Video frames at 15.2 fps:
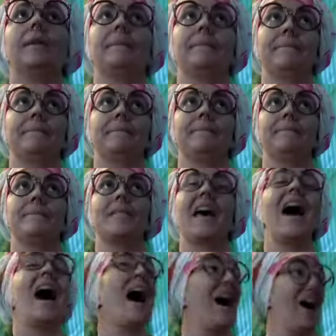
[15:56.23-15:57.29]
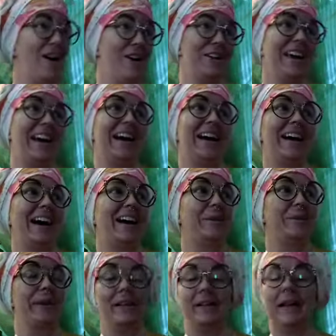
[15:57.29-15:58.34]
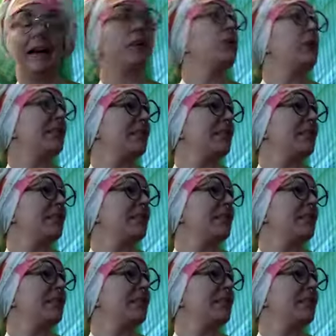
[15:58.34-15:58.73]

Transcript: put them back and wait for me okay i will and